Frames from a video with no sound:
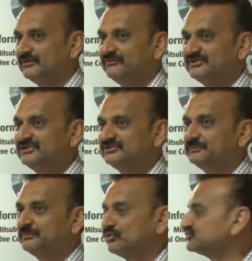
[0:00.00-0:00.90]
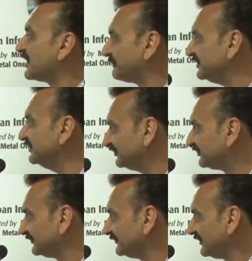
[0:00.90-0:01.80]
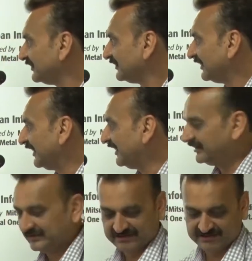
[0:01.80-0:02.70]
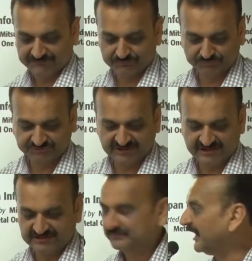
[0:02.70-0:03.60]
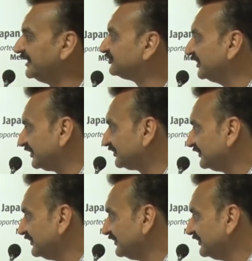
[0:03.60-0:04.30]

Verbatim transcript: which is pro-Japanese. And if you see the mindset